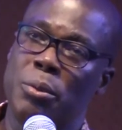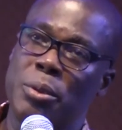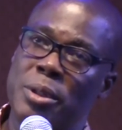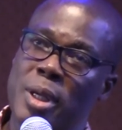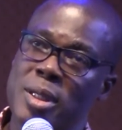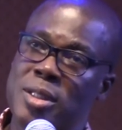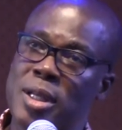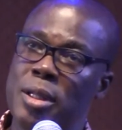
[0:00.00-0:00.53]

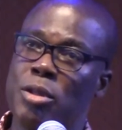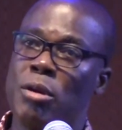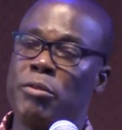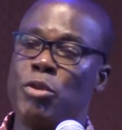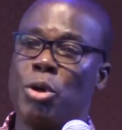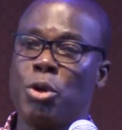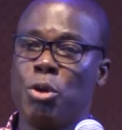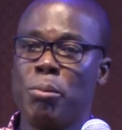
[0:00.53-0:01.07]
with a set
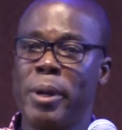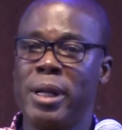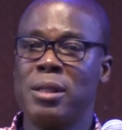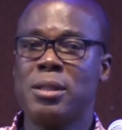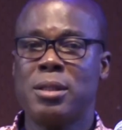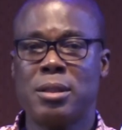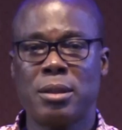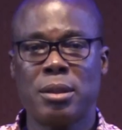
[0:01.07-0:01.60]
of
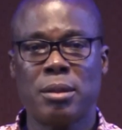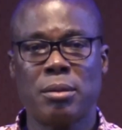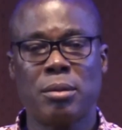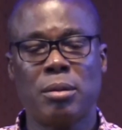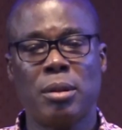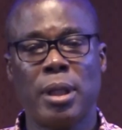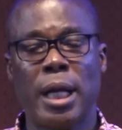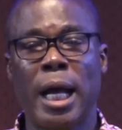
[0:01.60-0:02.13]
documents.
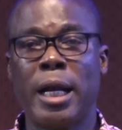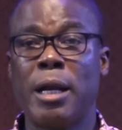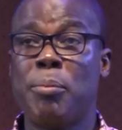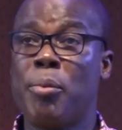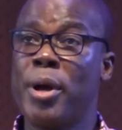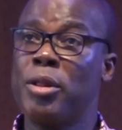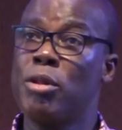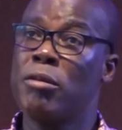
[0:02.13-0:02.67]
At the
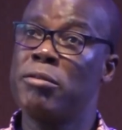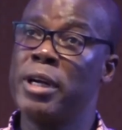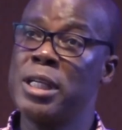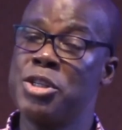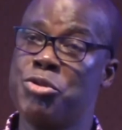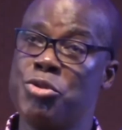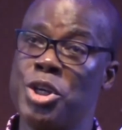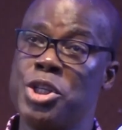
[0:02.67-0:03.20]
point of
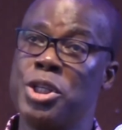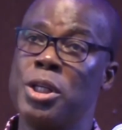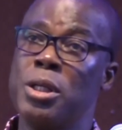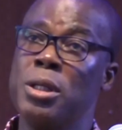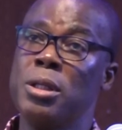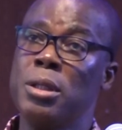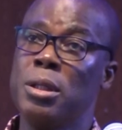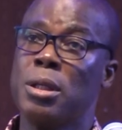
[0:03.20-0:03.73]

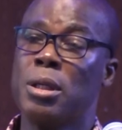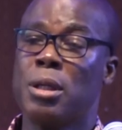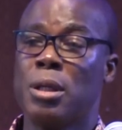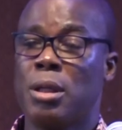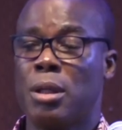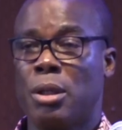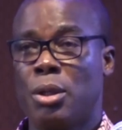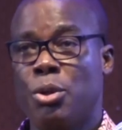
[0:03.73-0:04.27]
registration,
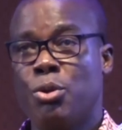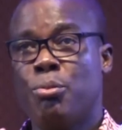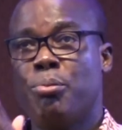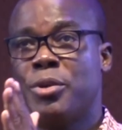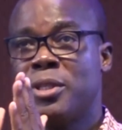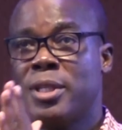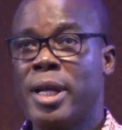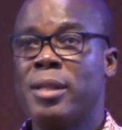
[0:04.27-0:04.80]
you
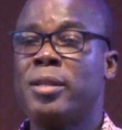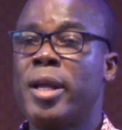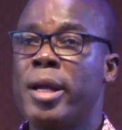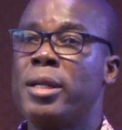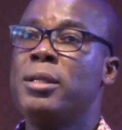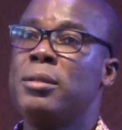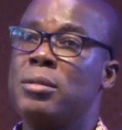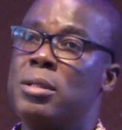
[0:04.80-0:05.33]

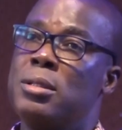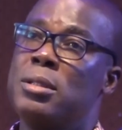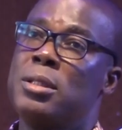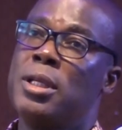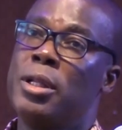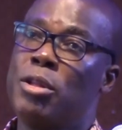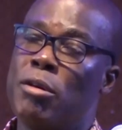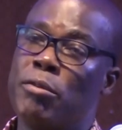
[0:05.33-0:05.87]
presented a
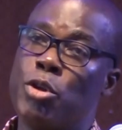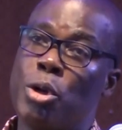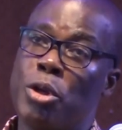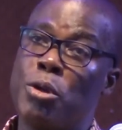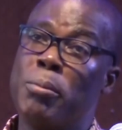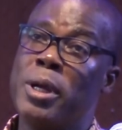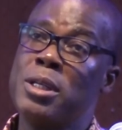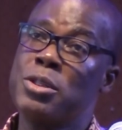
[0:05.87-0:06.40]
set of
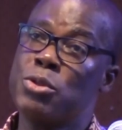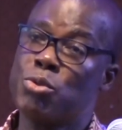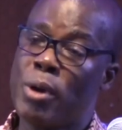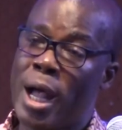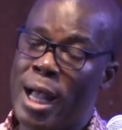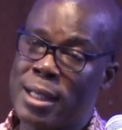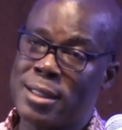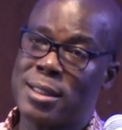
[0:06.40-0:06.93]
documents to
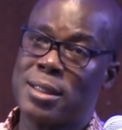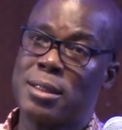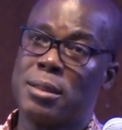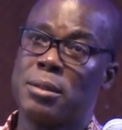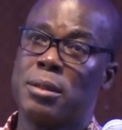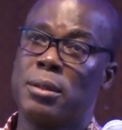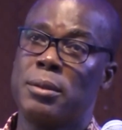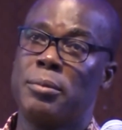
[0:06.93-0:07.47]

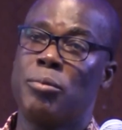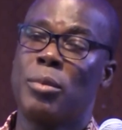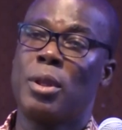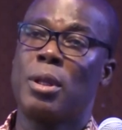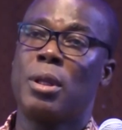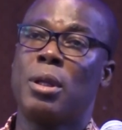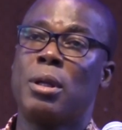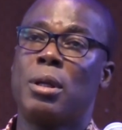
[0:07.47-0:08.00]
us.
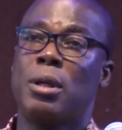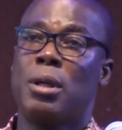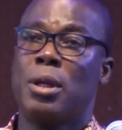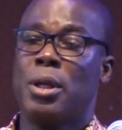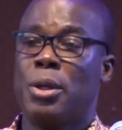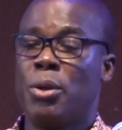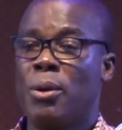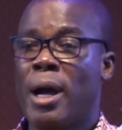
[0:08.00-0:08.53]

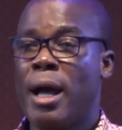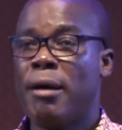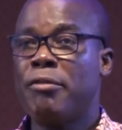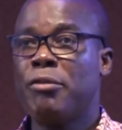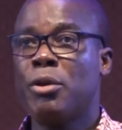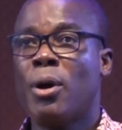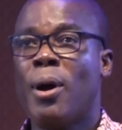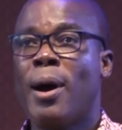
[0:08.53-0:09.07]
You
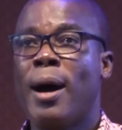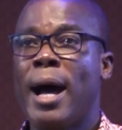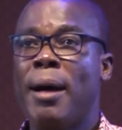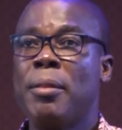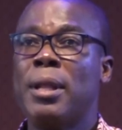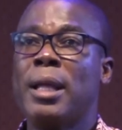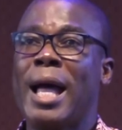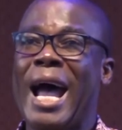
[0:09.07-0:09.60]
have your
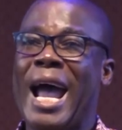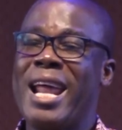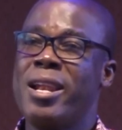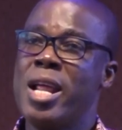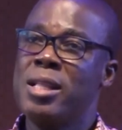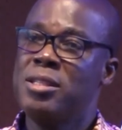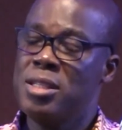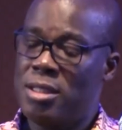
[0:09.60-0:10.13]

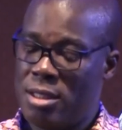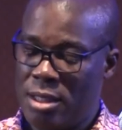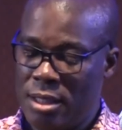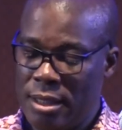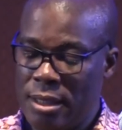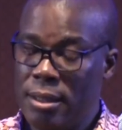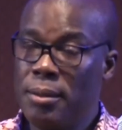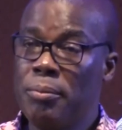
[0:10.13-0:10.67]

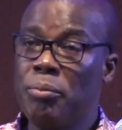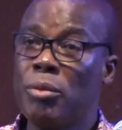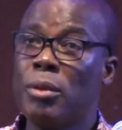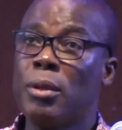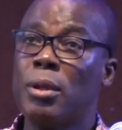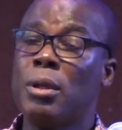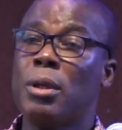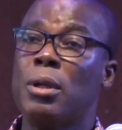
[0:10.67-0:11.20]
identity
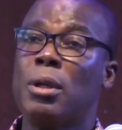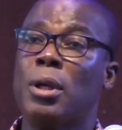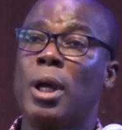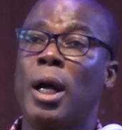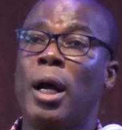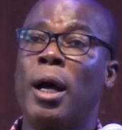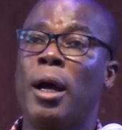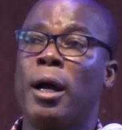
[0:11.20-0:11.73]

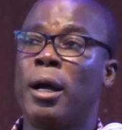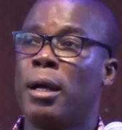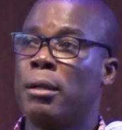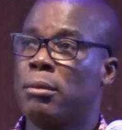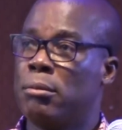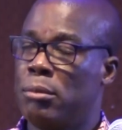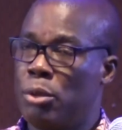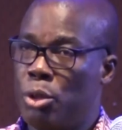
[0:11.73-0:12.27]

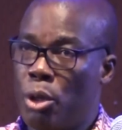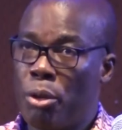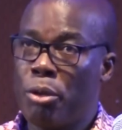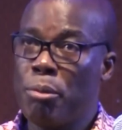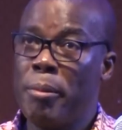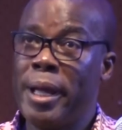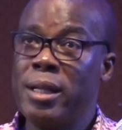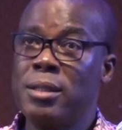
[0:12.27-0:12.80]

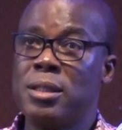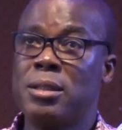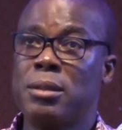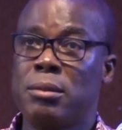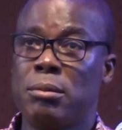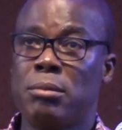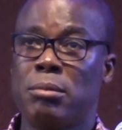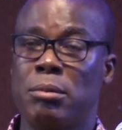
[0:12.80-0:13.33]
document
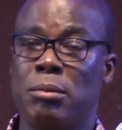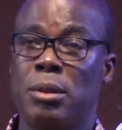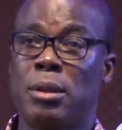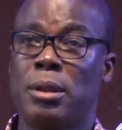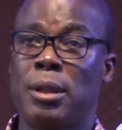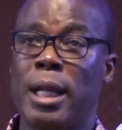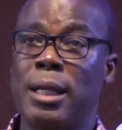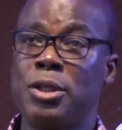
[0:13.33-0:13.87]

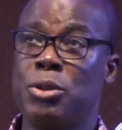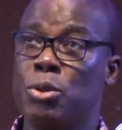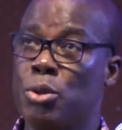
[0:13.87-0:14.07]
that